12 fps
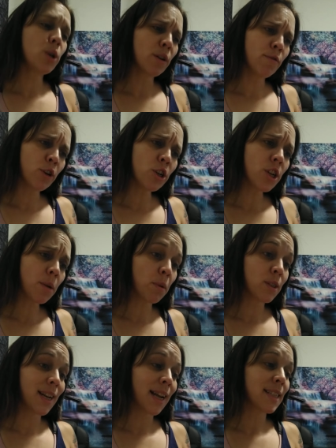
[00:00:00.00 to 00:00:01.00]
converge on
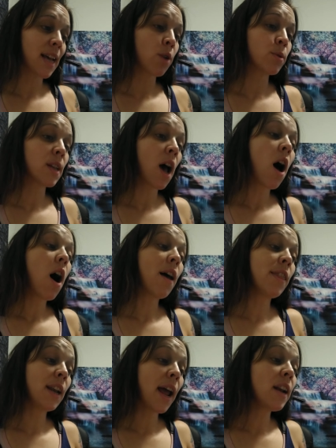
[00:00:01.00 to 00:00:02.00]
Mossadegh's house
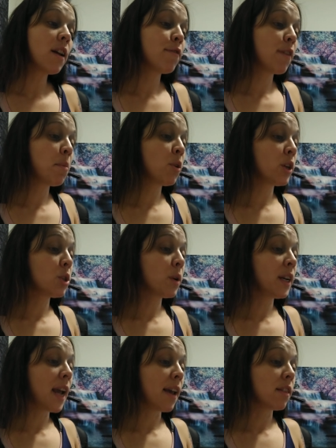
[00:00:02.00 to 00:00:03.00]
on the night of February
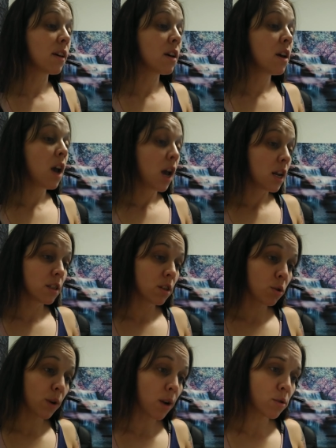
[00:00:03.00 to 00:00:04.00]
28th, and as
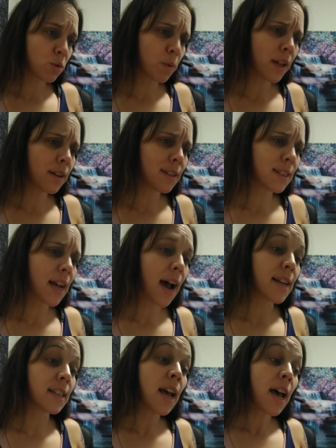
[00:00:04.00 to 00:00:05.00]
the crowd swelled in
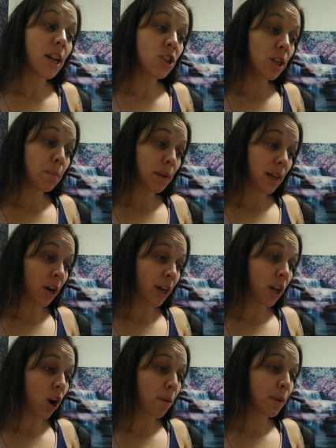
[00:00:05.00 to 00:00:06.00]
size, a jeep
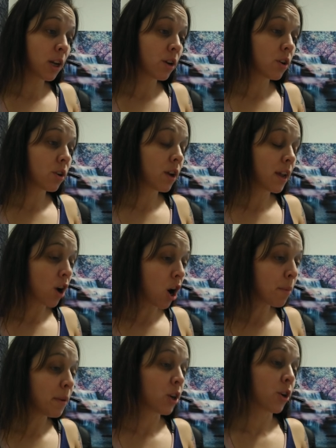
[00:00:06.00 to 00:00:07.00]
carrying an army
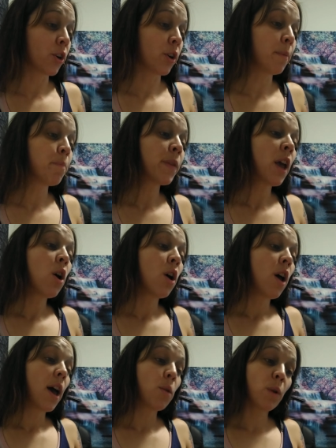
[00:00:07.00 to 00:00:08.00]
colonel
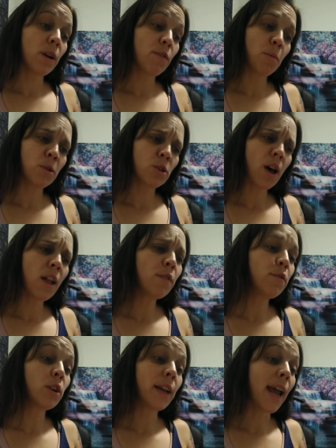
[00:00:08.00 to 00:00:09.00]
and one of the most
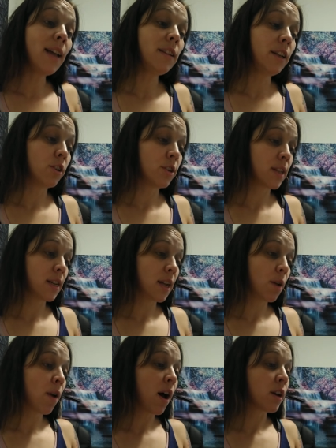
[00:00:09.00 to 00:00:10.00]
colorful gang leaders in
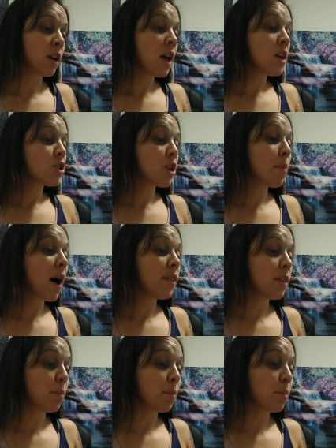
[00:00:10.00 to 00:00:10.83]
Teheran, Shaban